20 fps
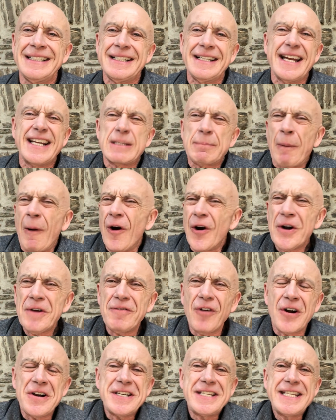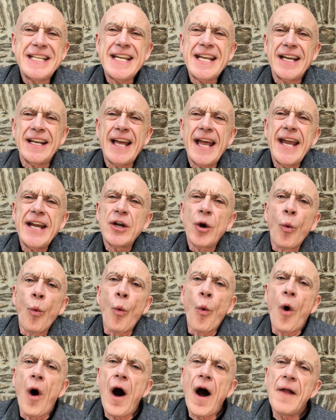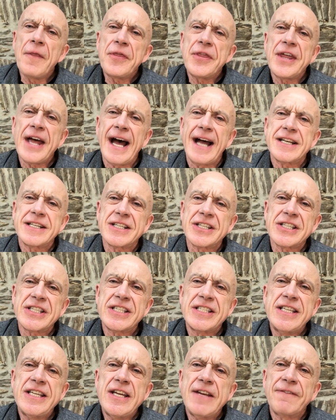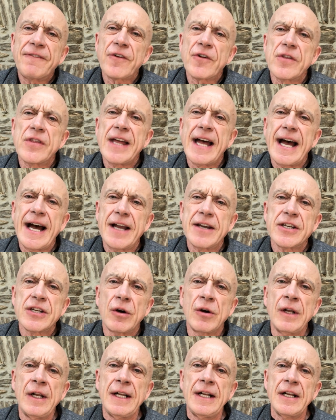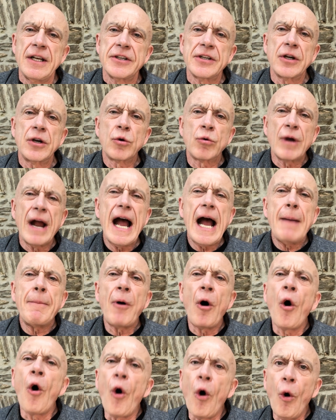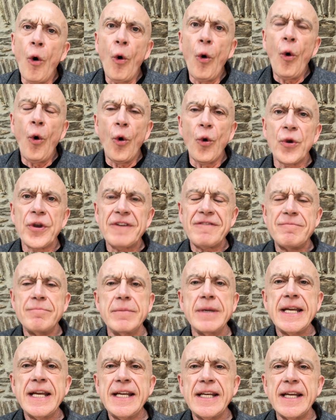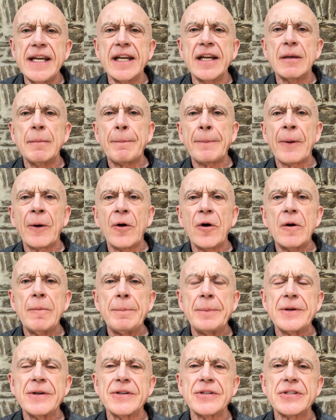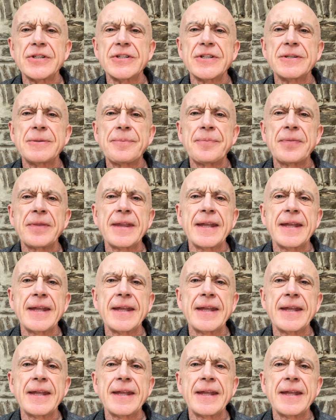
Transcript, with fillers: It's part of our DNA to want that, to seek for that, to, to grab hold of meaning and purpose.